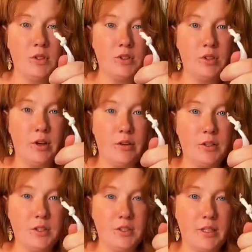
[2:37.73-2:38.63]
So now
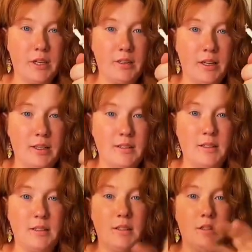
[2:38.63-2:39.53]
I just tied the
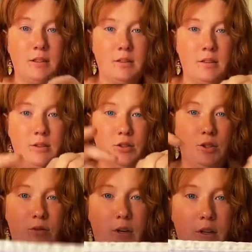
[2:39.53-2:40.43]
ends in
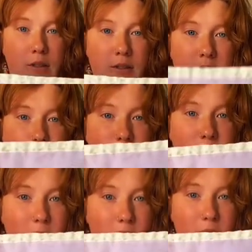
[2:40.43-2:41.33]
2 knots,
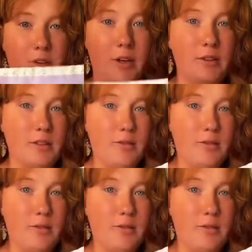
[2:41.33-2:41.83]
and you've got your